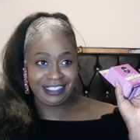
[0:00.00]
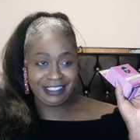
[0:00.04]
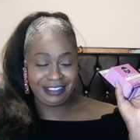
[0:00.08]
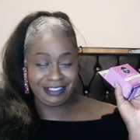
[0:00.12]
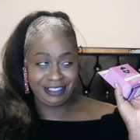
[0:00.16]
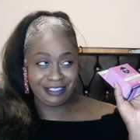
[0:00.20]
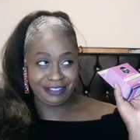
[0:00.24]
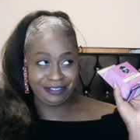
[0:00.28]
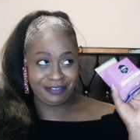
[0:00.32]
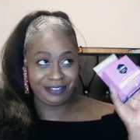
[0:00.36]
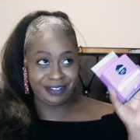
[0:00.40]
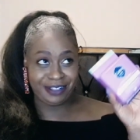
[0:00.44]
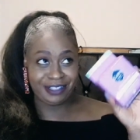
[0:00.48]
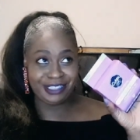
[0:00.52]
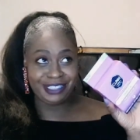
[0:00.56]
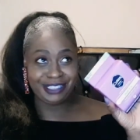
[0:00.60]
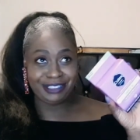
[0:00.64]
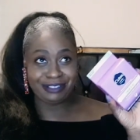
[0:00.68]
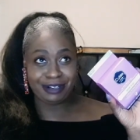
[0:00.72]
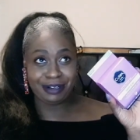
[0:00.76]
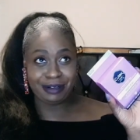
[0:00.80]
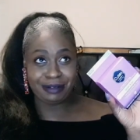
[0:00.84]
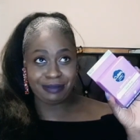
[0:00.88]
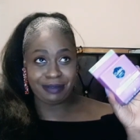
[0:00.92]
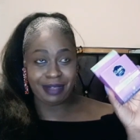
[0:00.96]
the first
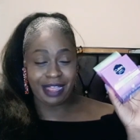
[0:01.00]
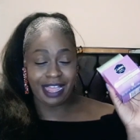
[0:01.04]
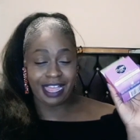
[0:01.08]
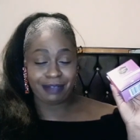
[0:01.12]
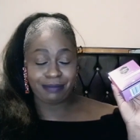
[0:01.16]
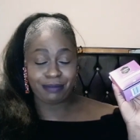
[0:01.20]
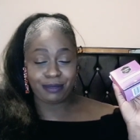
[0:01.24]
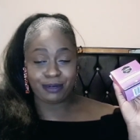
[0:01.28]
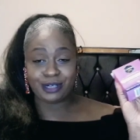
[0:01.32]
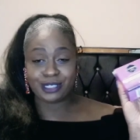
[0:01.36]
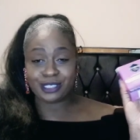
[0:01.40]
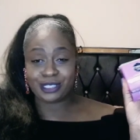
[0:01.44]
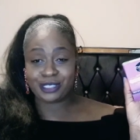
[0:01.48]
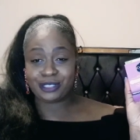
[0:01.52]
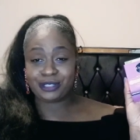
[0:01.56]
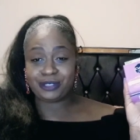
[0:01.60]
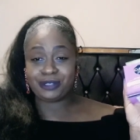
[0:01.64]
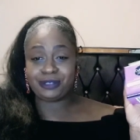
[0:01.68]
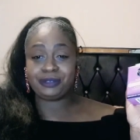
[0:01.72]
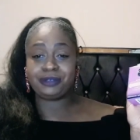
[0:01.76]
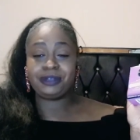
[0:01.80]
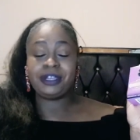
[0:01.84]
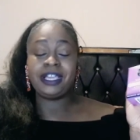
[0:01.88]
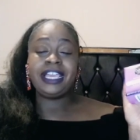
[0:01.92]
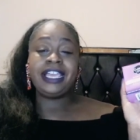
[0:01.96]
trip I bought
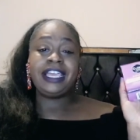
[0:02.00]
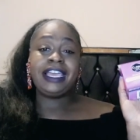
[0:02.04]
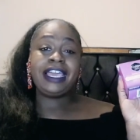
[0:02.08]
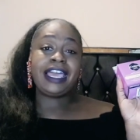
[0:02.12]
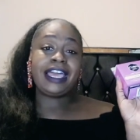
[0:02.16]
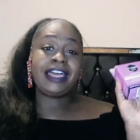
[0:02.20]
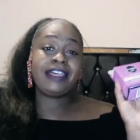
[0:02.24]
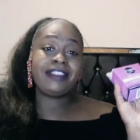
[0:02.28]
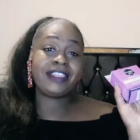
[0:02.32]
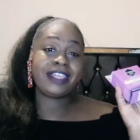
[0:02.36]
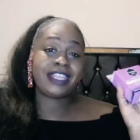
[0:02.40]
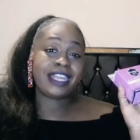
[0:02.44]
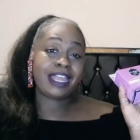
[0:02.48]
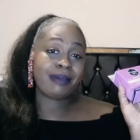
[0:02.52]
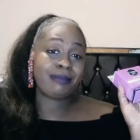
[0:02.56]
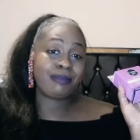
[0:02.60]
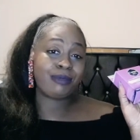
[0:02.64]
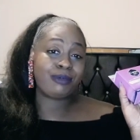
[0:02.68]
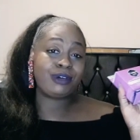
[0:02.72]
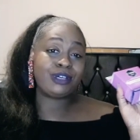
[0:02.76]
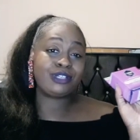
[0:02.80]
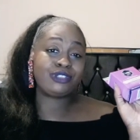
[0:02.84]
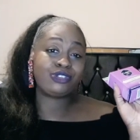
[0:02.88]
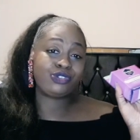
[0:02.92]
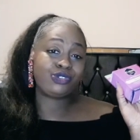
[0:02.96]
two, and then I
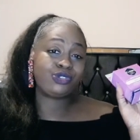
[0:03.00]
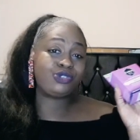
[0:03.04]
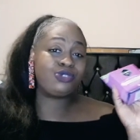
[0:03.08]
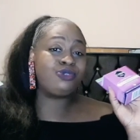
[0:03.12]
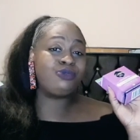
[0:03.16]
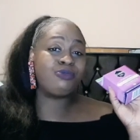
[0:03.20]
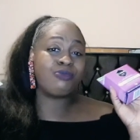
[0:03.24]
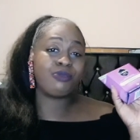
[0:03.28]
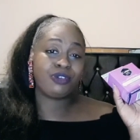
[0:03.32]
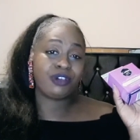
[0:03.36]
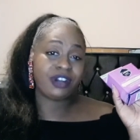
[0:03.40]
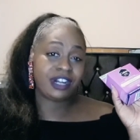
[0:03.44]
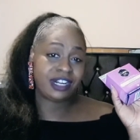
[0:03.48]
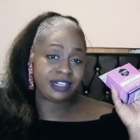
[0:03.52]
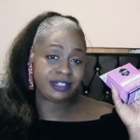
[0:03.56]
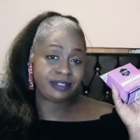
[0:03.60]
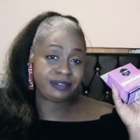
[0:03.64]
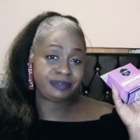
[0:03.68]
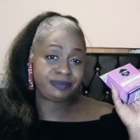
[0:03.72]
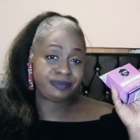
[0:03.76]
bought two more.